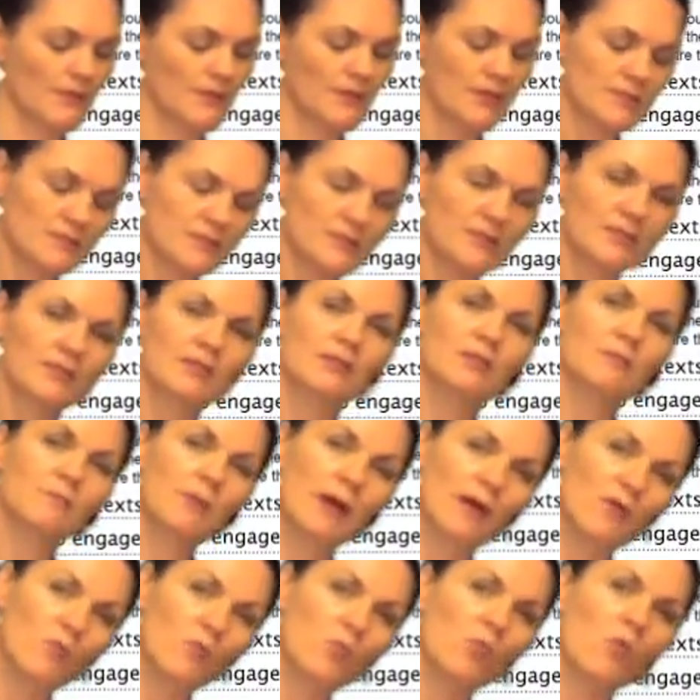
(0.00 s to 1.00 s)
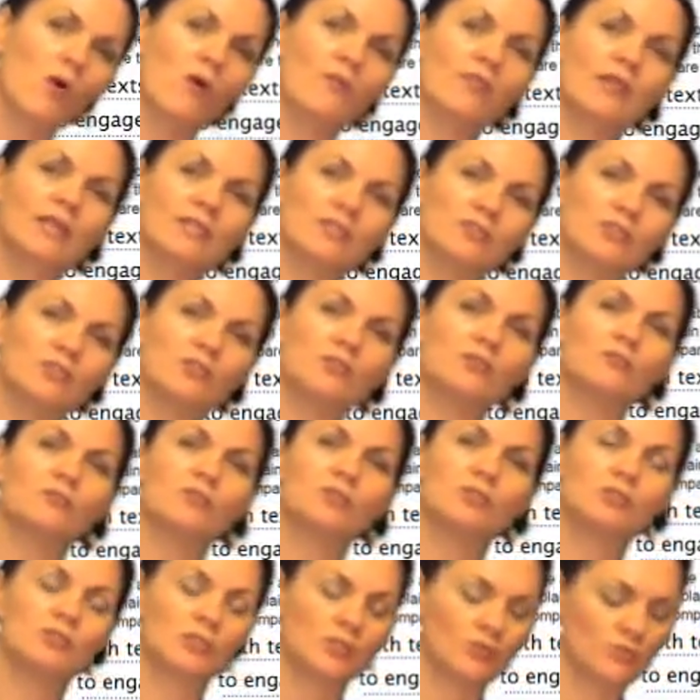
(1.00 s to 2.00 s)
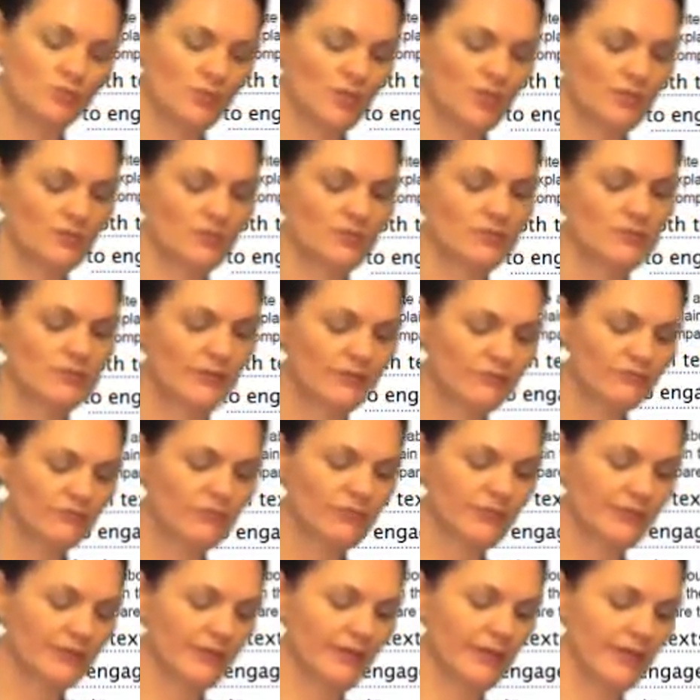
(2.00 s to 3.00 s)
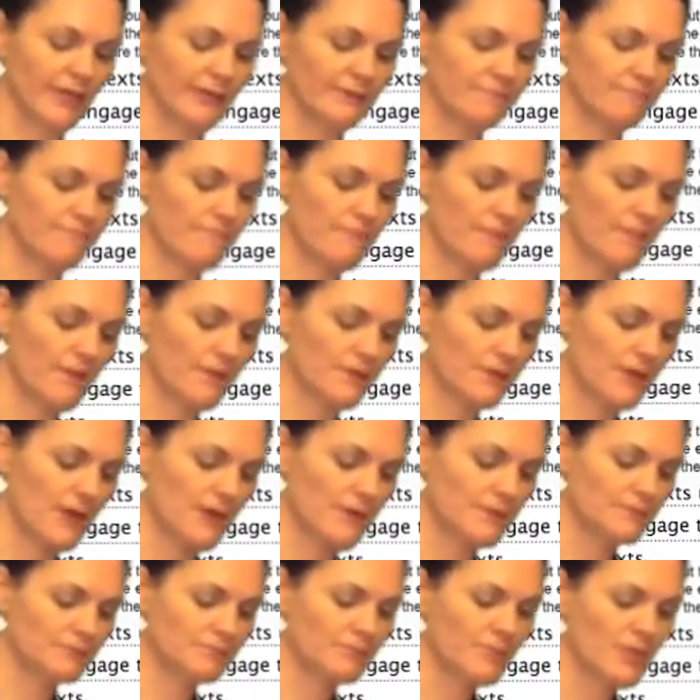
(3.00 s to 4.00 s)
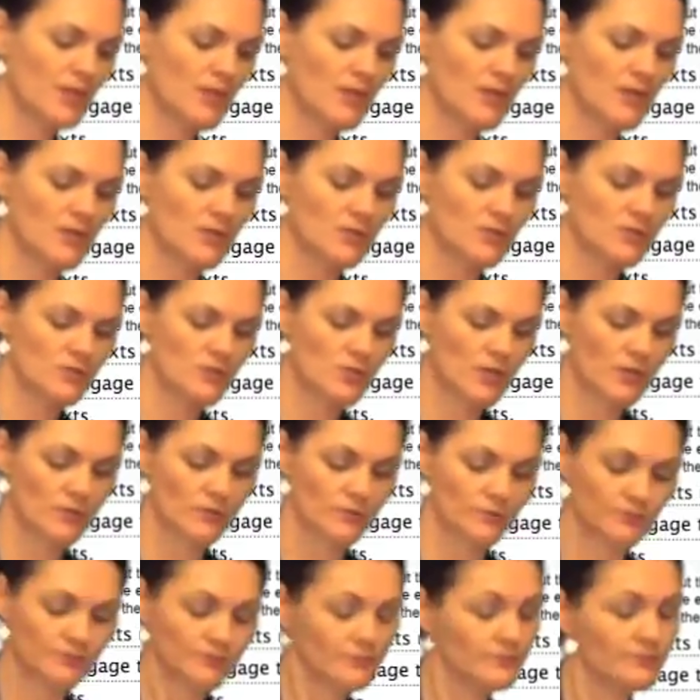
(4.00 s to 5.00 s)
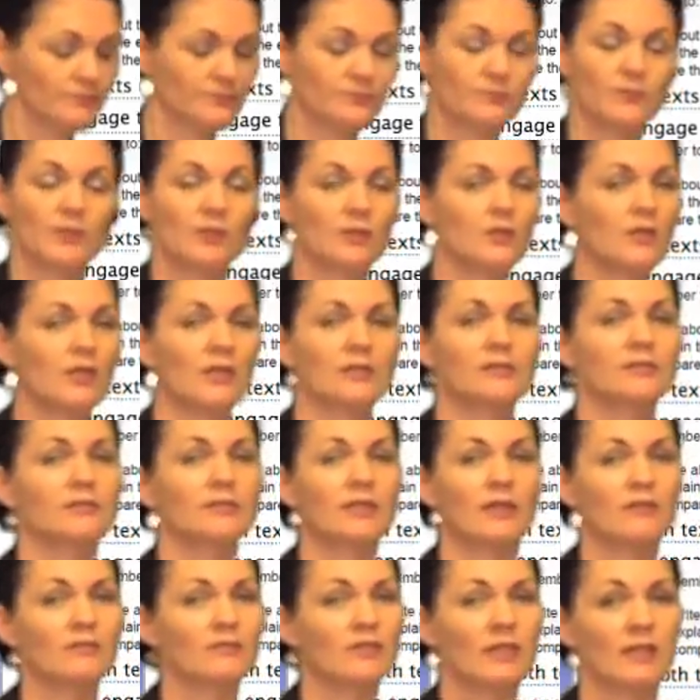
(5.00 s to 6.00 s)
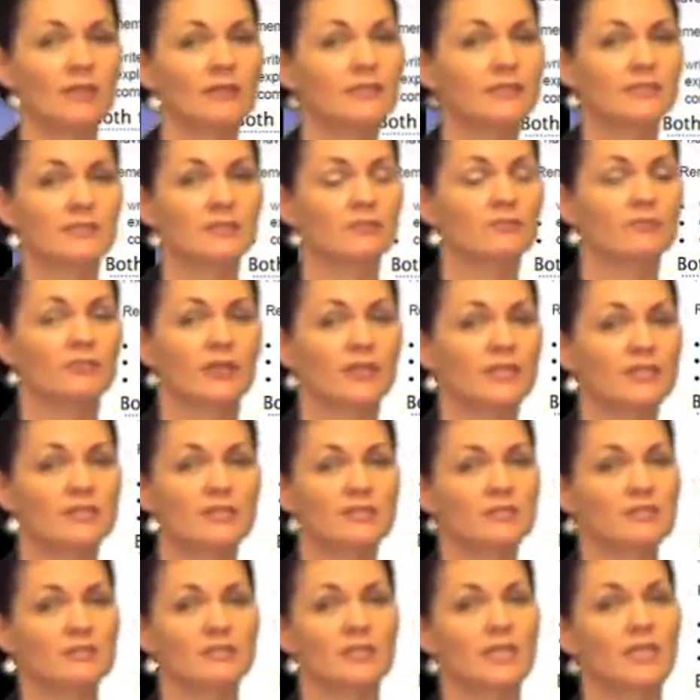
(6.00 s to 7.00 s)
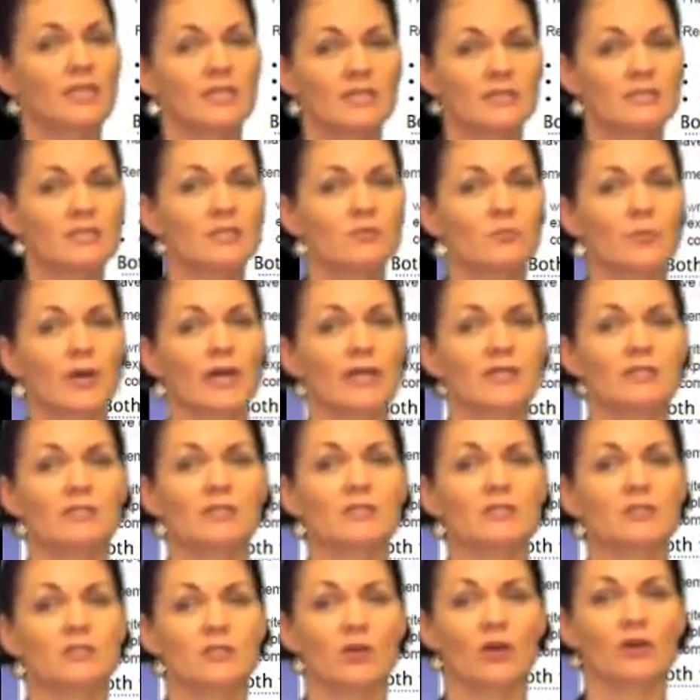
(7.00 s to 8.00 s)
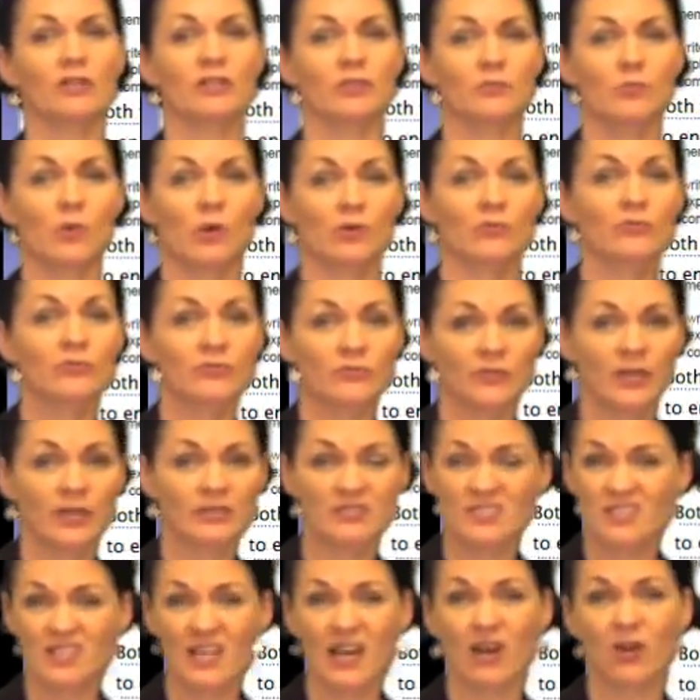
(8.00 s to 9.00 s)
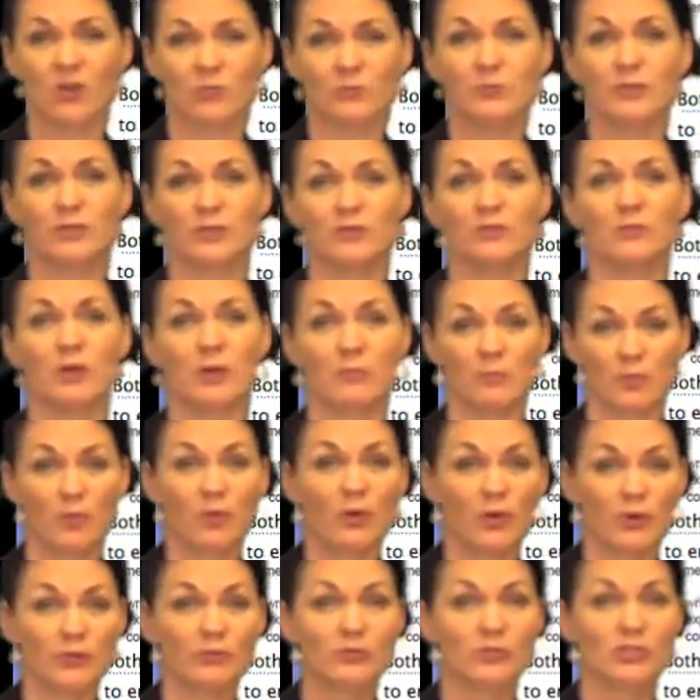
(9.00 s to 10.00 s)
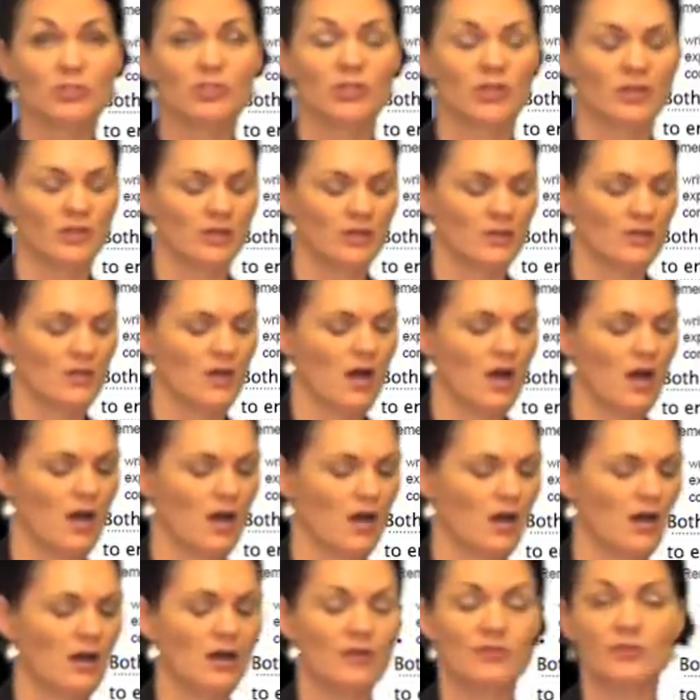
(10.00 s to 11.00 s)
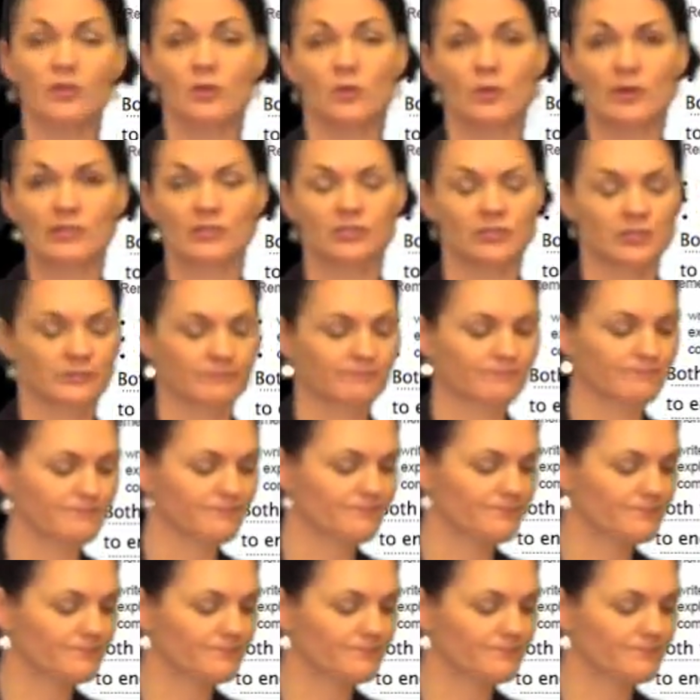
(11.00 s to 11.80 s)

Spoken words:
It's thinking about what they do to do things differently. Okay, so learning that little phrase is an easy way to start you off and to help you approach the question.